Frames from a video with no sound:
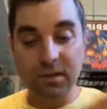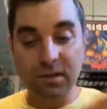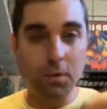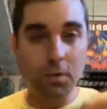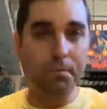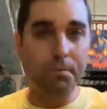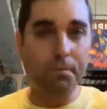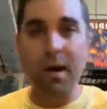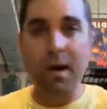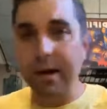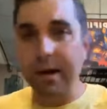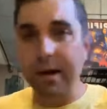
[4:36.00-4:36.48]
a
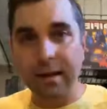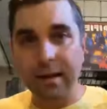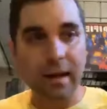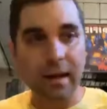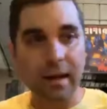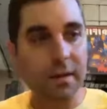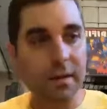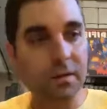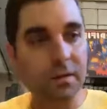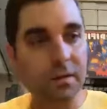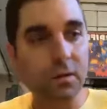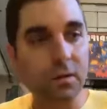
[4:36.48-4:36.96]
bucket
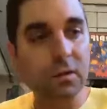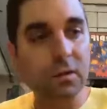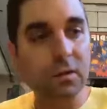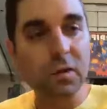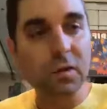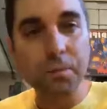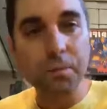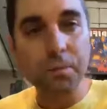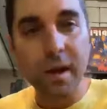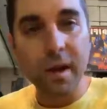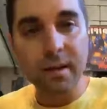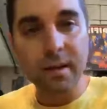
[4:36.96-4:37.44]
as you
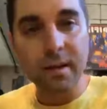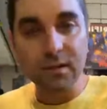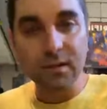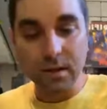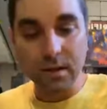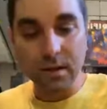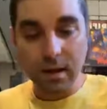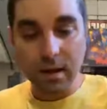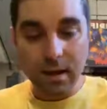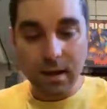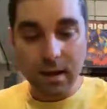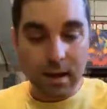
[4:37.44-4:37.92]
spent,
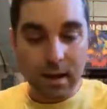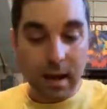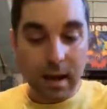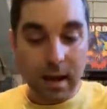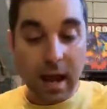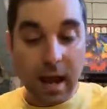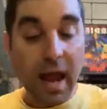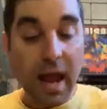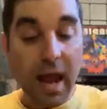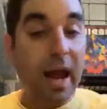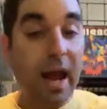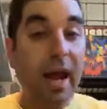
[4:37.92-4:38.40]

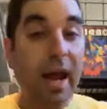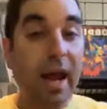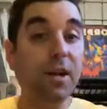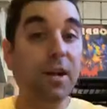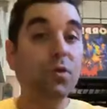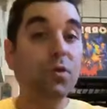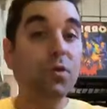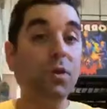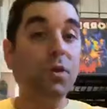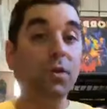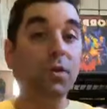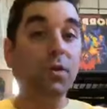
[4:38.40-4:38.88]
and
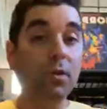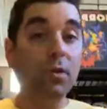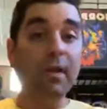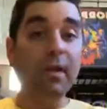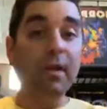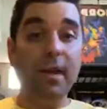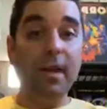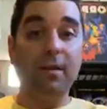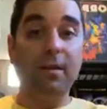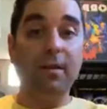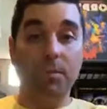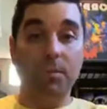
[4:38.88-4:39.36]
you could look
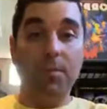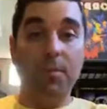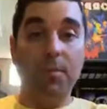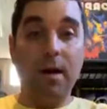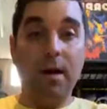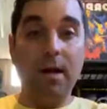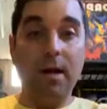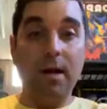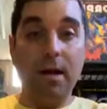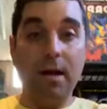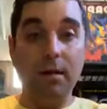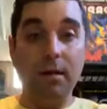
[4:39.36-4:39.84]
at the
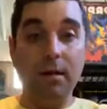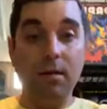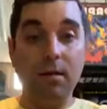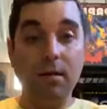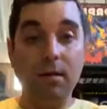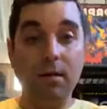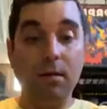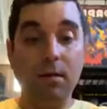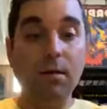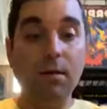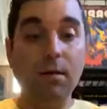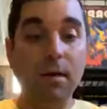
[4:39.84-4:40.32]
bucket,
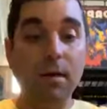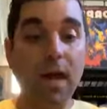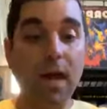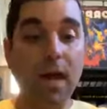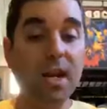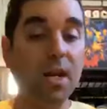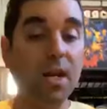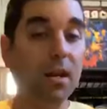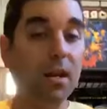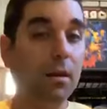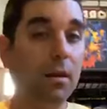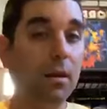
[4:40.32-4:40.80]

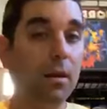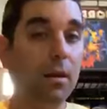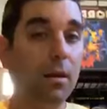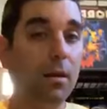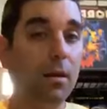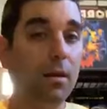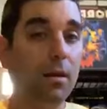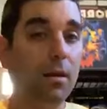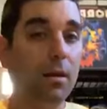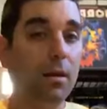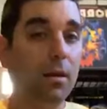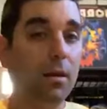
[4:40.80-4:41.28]
and
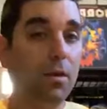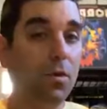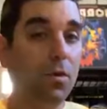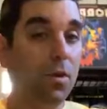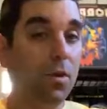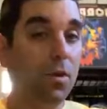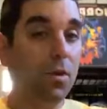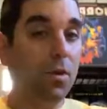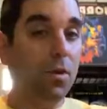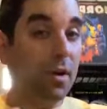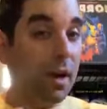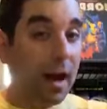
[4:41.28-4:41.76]

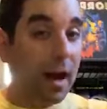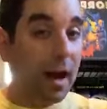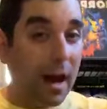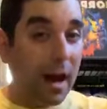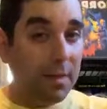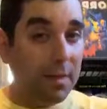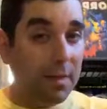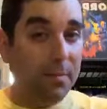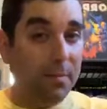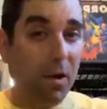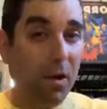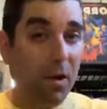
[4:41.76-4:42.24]
you could
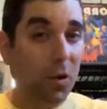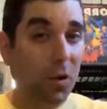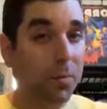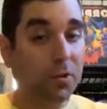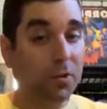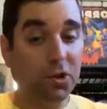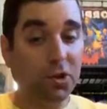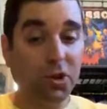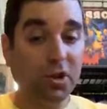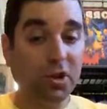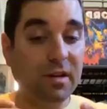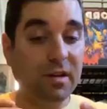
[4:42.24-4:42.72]
eyeball,
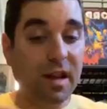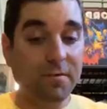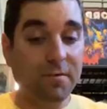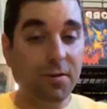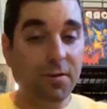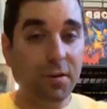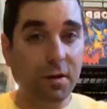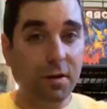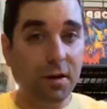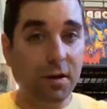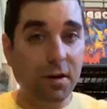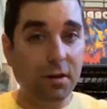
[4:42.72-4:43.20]
but you could
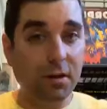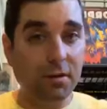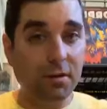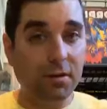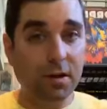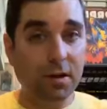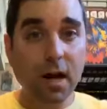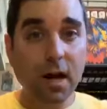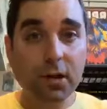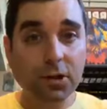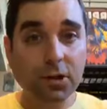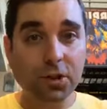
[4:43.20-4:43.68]
never
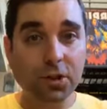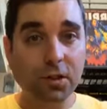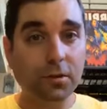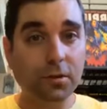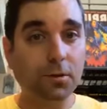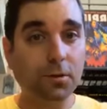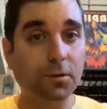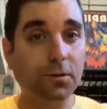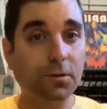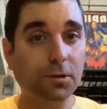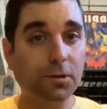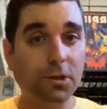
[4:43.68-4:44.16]
touch it
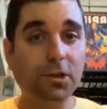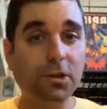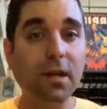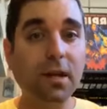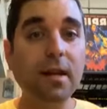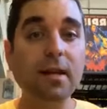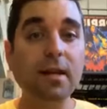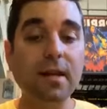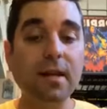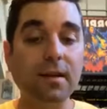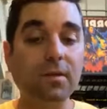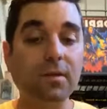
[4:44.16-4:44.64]
or
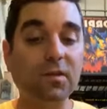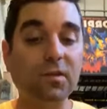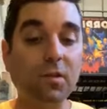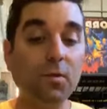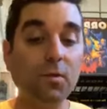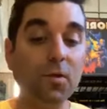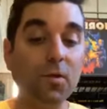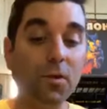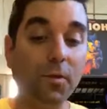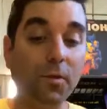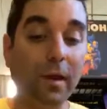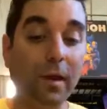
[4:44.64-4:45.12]
shake it. So
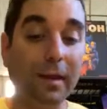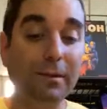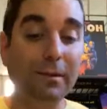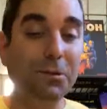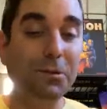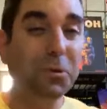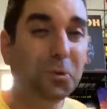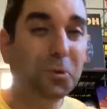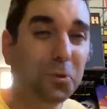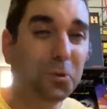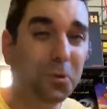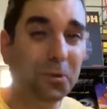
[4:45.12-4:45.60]
you're like,
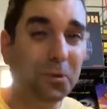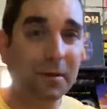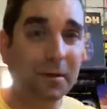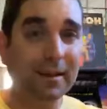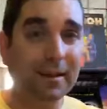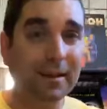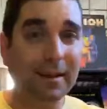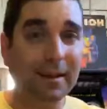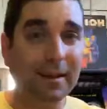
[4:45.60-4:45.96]
ooh,